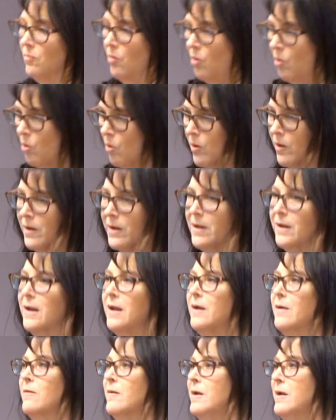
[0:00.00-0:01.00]

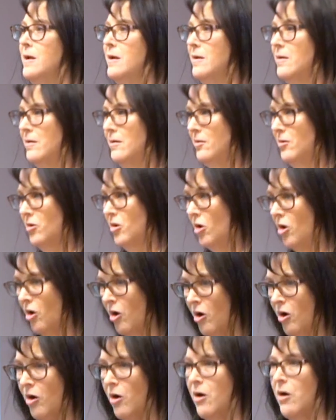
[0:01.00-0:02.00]
ordinary
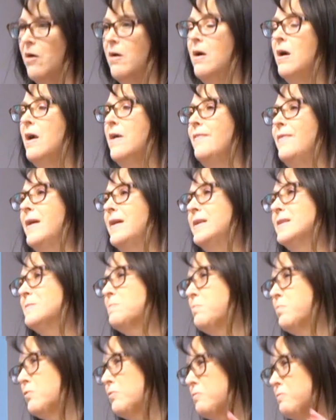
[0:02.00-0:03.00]
car that is
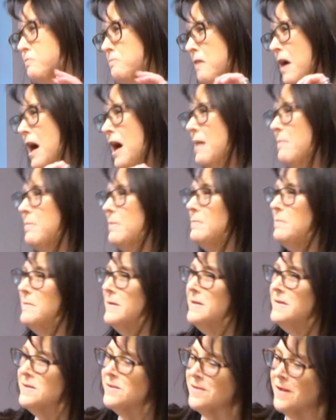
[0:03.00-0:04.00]

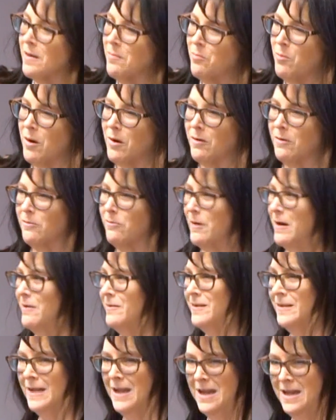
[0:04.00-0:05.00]
probably somewhere
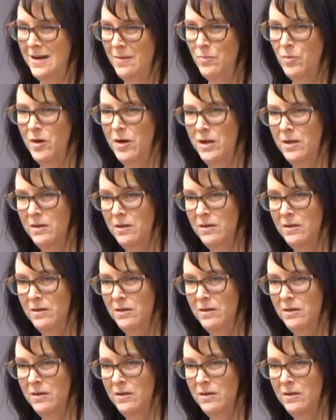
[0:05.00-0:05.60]
around a Camry,